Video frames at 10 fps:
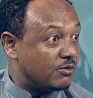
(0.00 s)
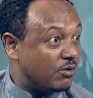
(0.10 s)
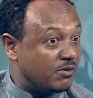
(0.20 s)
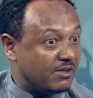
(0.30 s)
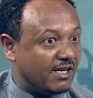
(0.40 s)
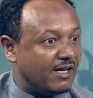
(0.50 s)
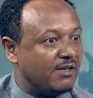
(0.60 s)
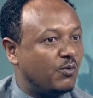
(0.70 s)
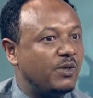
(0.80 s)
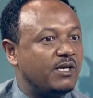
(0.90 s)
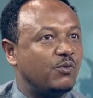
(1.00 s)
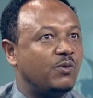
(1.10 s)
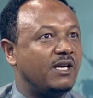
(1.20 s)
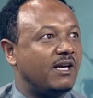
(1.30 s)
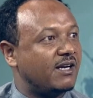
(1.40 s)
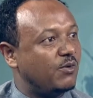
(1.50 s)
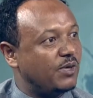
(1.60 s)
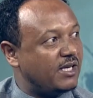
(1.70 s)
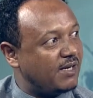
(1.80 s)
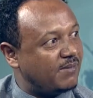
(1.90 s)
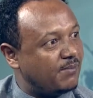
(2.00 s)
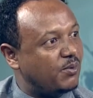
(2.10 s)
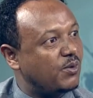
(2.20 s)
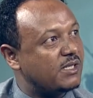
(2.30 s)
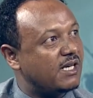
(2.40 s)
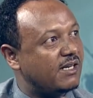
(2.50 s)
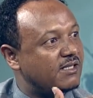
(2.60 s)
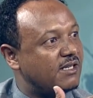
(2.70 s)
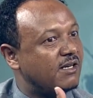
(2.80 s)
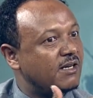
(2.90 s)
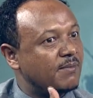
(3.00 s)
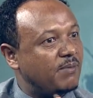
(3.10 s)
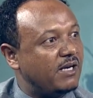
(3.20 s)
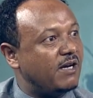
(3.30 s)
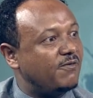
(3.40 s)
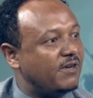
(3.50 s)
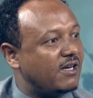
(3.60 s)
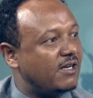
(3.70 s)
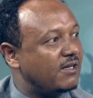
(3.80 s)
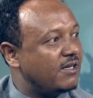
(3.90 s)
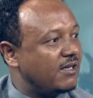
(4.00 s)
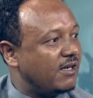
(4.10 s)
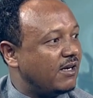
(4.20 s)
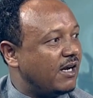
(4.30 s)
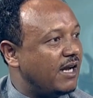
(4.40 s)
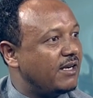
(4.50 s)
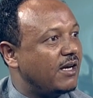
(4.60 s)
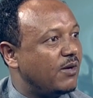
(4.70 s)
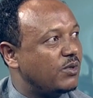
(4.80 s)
So we came up with another Pan-African idea,